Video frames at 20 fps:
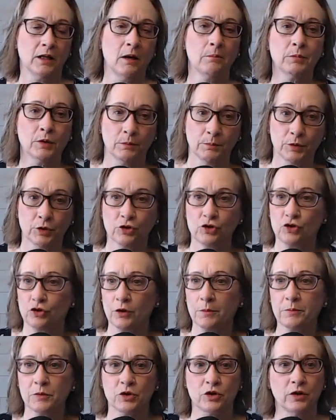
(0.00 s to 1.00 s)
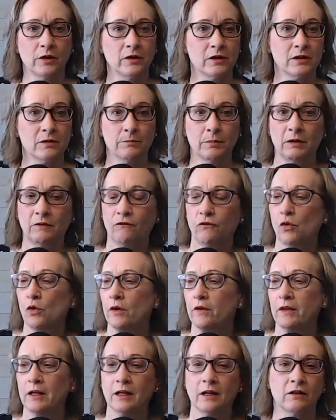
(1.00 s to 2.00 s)
up her prescriptions
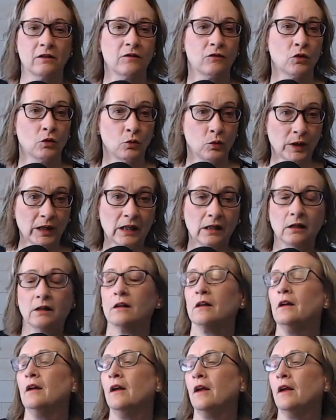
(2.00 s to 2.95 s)
before the end of the week.